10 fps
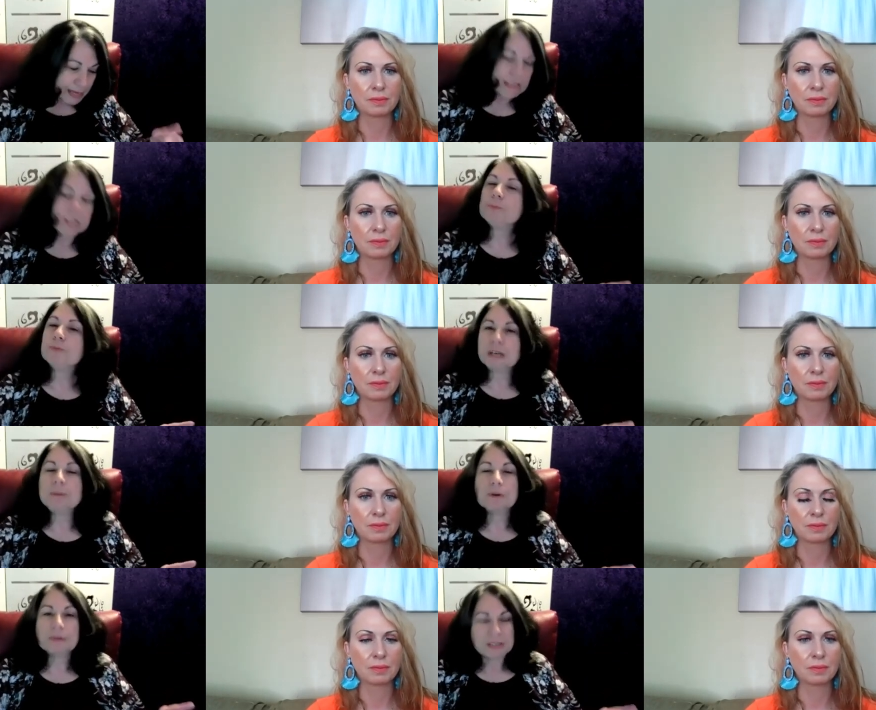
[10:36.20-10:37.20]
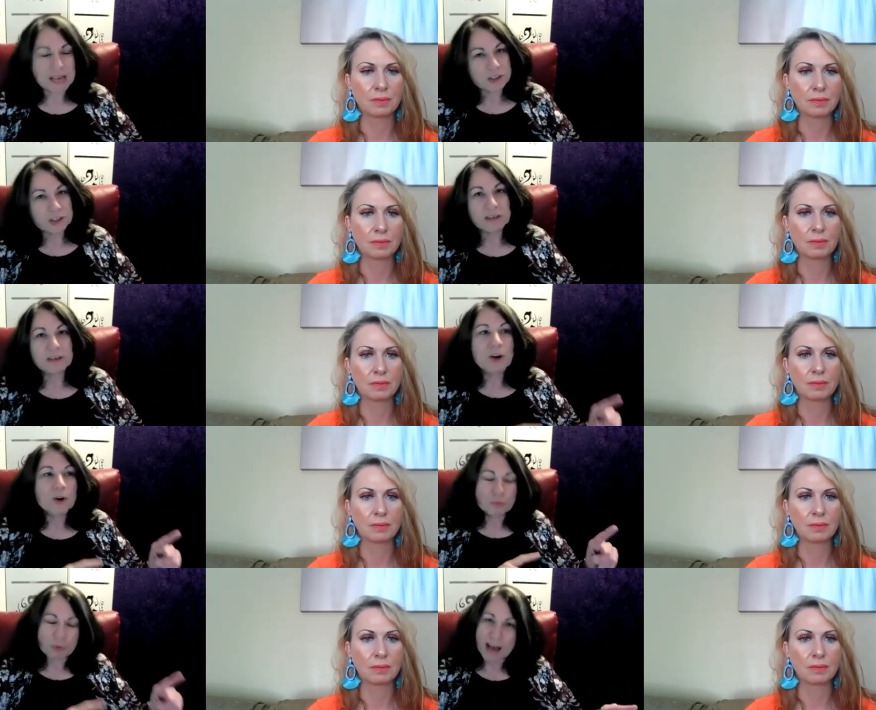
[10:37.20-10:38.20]
Speaker 1: in his pre birth session,
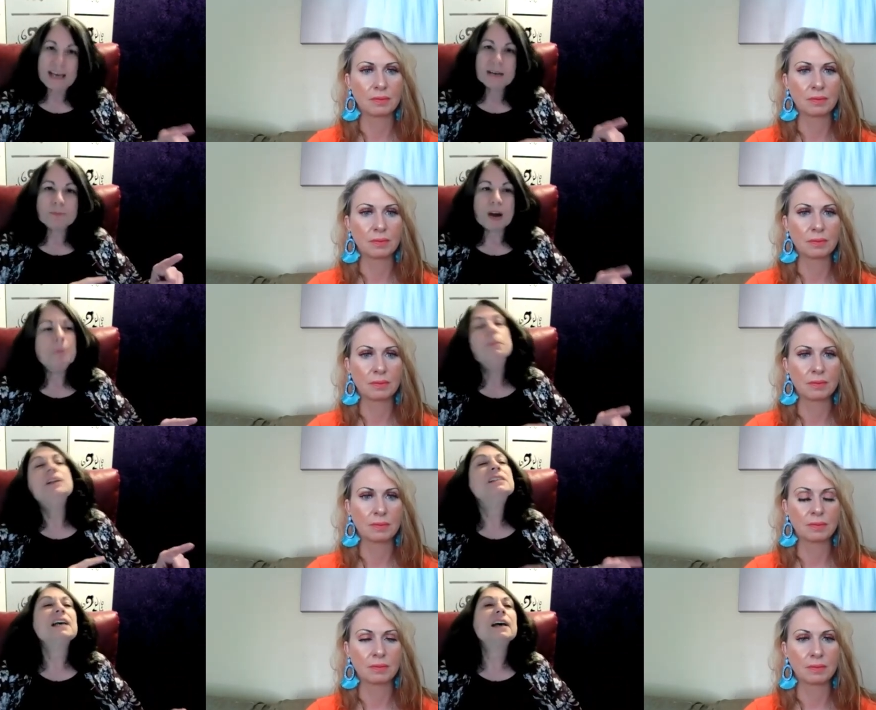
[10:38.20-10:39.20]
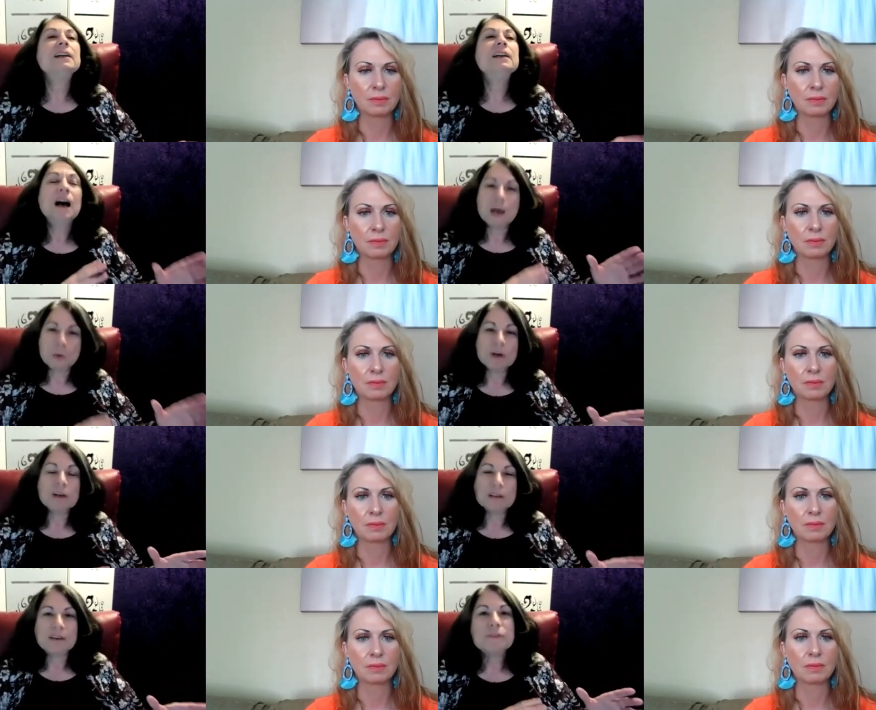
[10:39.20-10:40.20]
Ryan probably said, I
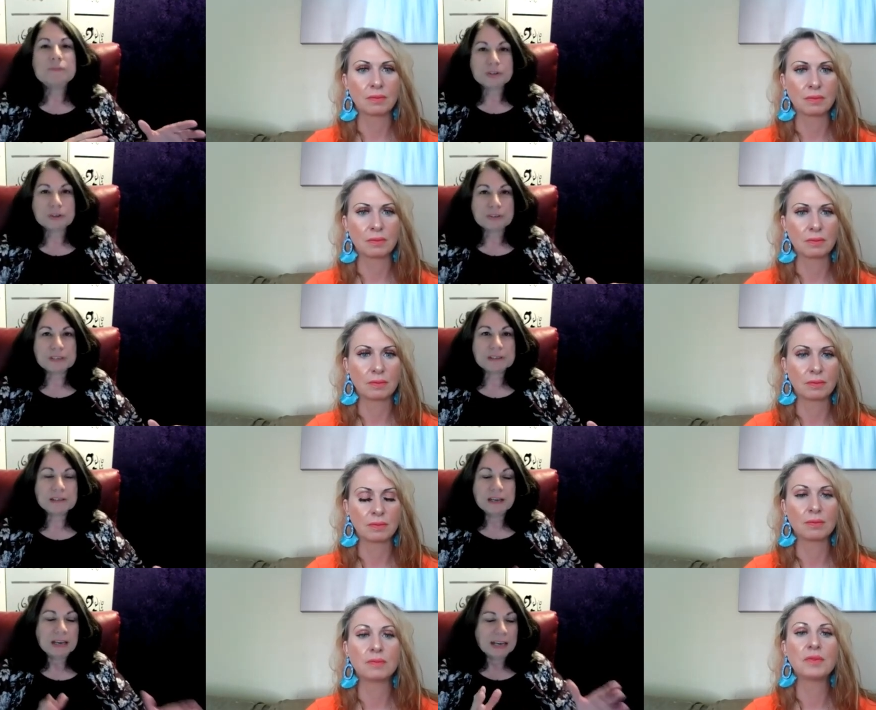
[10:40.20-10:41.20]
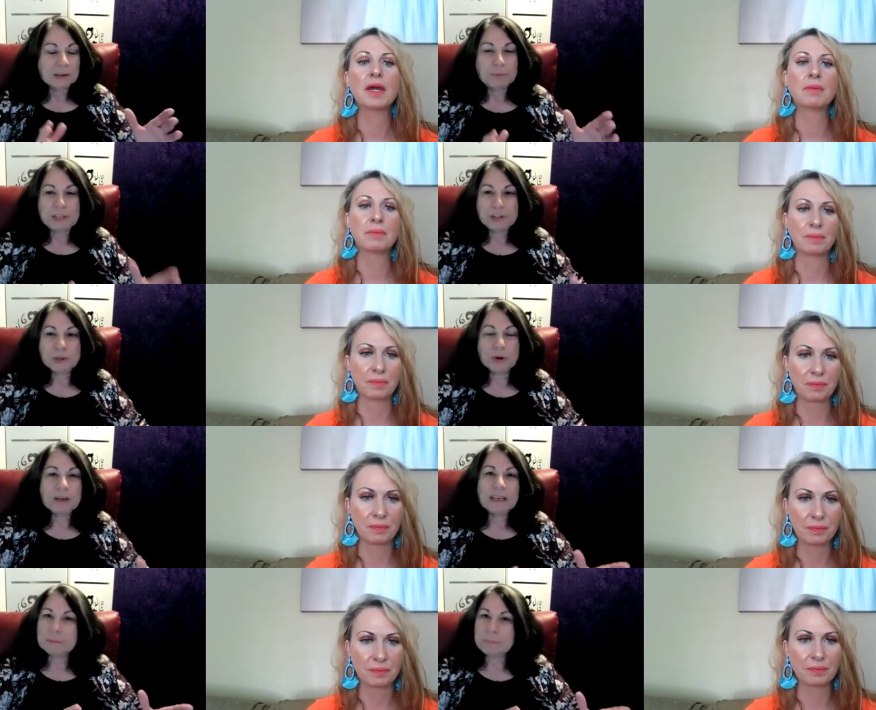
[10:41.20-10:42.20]
want a life of service. It'll be
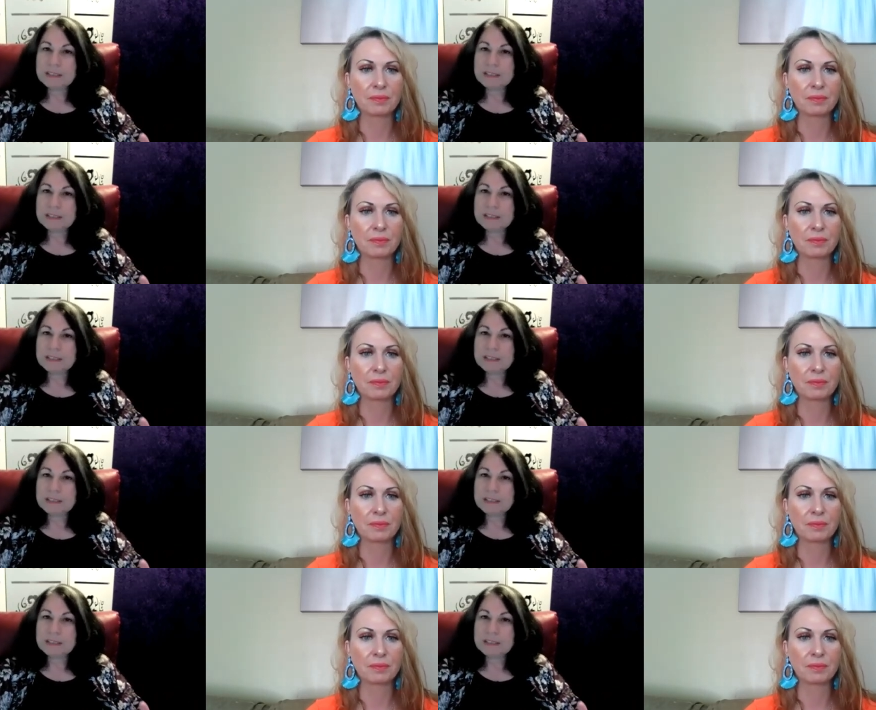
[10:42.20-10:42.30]
short, it'll